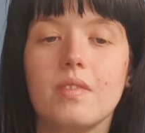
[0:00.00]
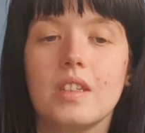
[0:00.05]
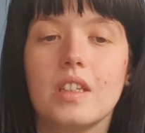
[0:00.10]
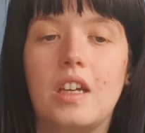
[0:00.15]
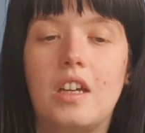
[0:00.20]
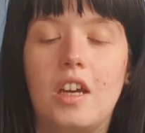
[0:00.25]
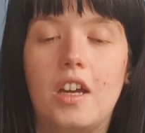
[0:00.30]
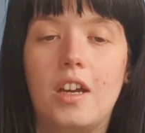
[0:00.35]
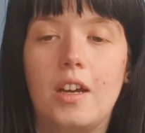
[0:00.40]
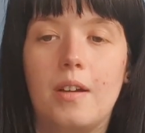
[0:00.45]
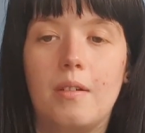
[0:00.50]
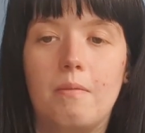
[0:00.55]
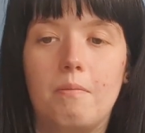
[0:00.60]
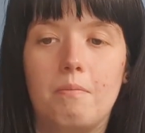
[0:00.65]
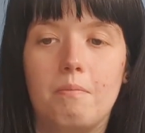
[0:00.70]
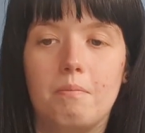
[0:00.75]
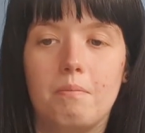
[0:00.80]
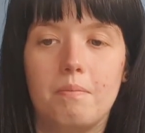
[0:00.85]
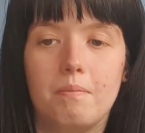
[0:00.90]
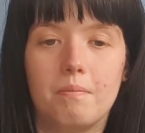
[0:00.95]

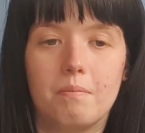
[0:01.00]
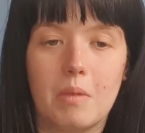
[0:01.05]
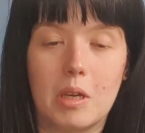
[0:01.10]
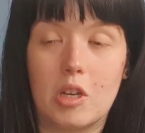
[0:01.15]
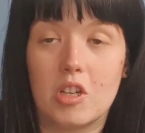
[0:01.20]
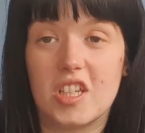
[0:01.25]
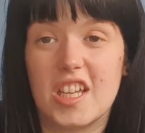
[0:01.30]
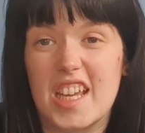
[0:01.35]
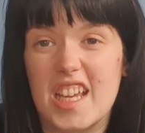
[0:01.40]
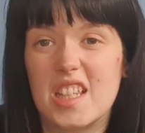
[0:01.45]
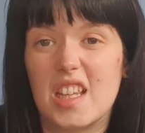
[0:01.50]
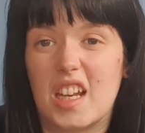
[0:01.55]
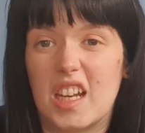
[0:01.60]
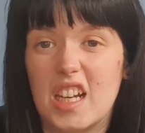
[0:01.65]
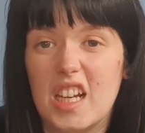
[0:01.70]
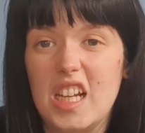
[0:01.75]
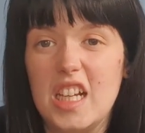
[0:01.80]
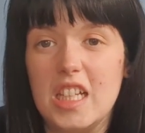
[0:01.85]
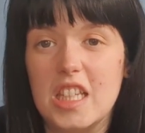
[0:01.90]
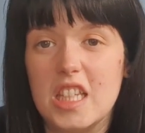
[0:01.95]
because it is a
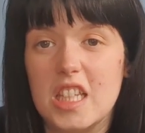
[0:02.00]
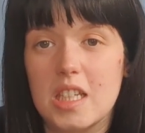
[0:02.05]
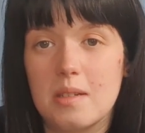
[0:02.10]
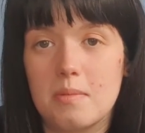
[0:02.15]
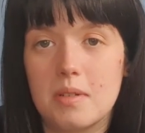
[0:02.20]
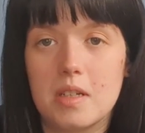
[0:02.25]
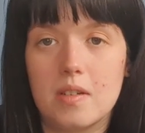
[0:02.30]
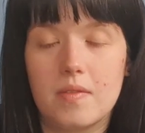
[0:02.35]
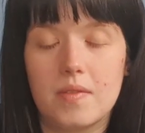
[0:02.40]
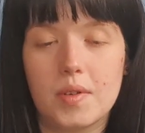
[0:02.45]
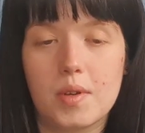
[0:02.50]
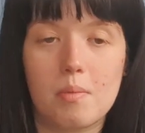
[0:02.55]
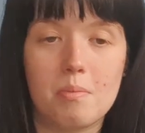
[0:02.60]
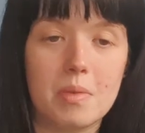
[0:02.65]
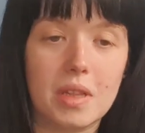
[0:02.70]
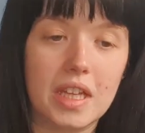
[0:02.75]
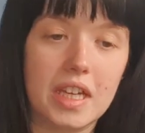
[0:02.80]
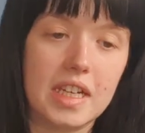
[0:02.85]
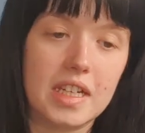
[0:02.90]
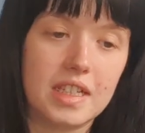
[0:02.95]
little bit
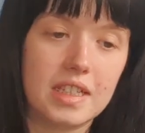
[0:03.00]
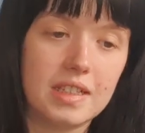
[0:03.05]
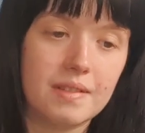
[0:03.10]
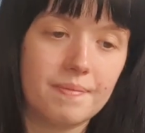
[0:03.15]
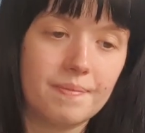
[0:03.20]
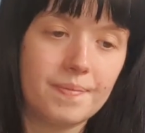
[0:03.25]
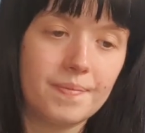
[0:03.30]
overcomplicated.